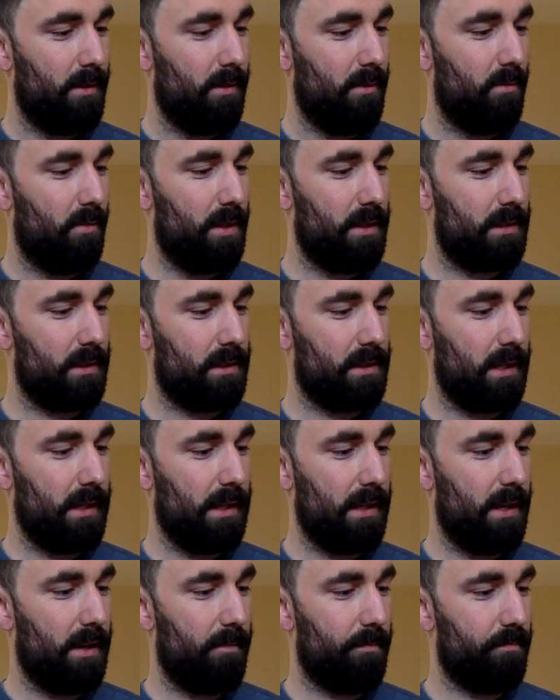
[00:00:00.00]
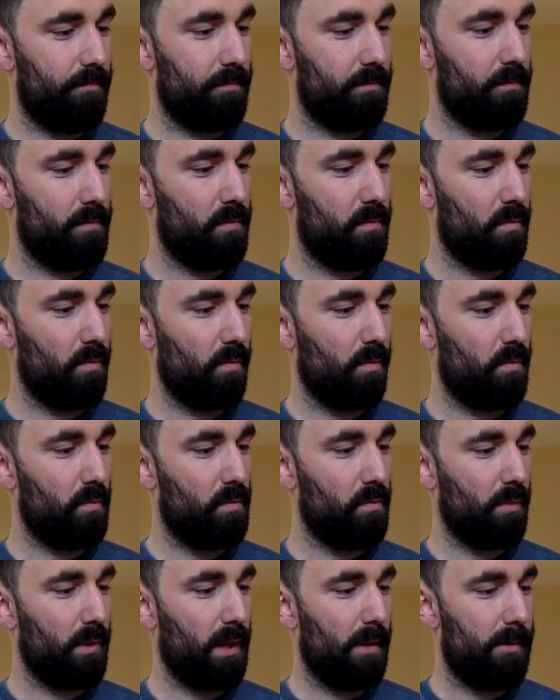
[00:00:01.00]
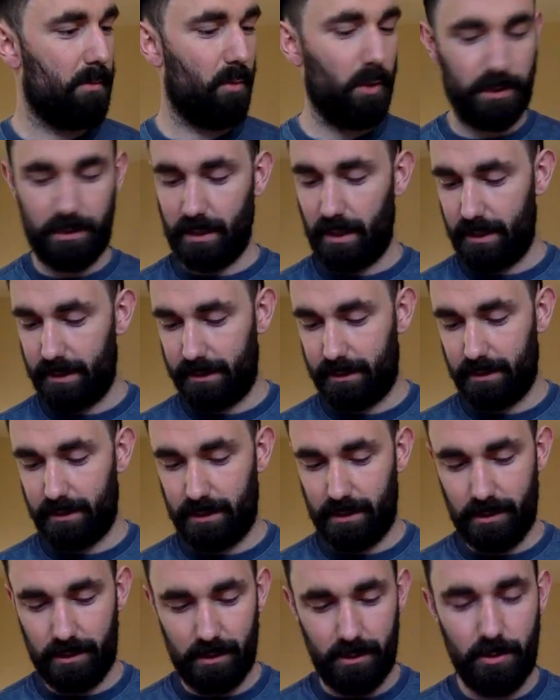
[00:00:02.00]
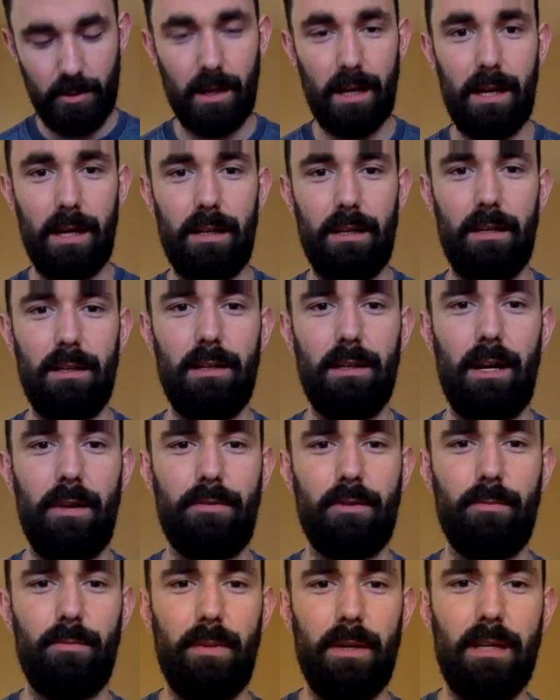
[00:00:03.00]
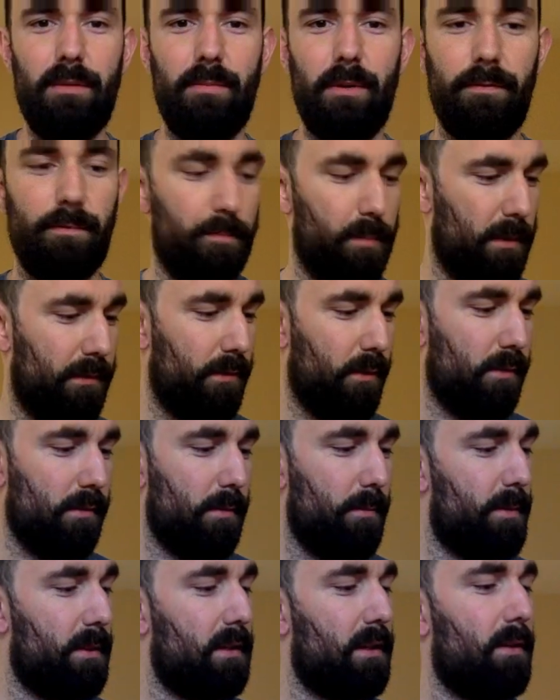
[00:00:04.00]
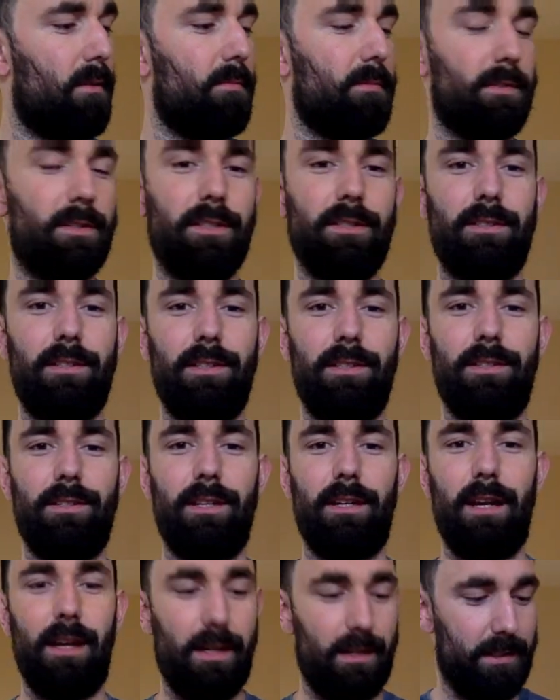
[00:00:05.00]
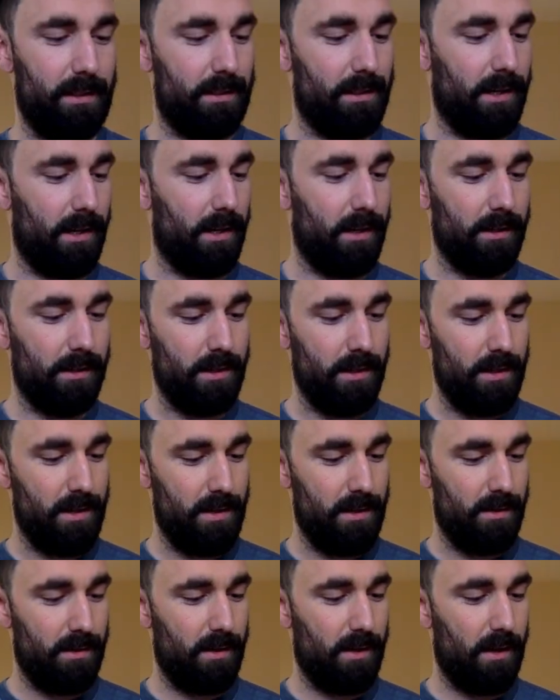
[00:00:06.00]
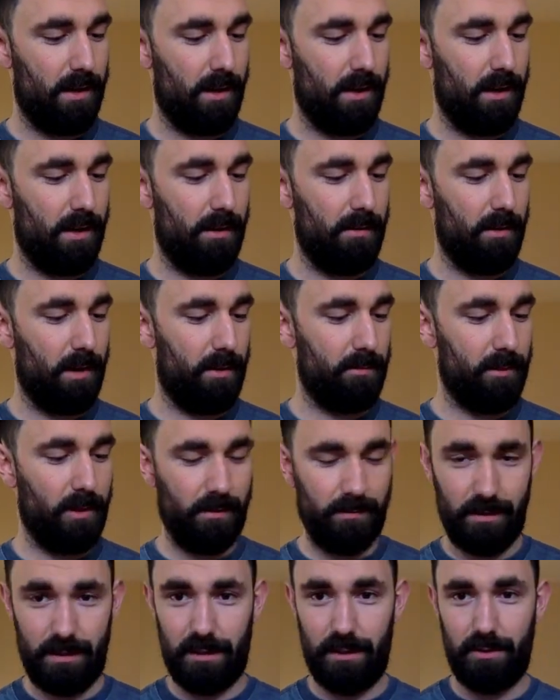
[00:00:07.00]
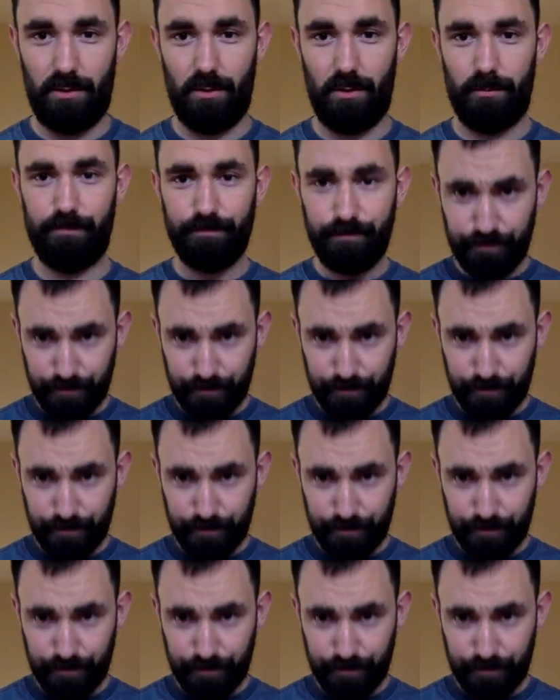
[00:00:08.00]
when does what size does a ukulele have to be before it becomes just a guitar? I'm not really sure.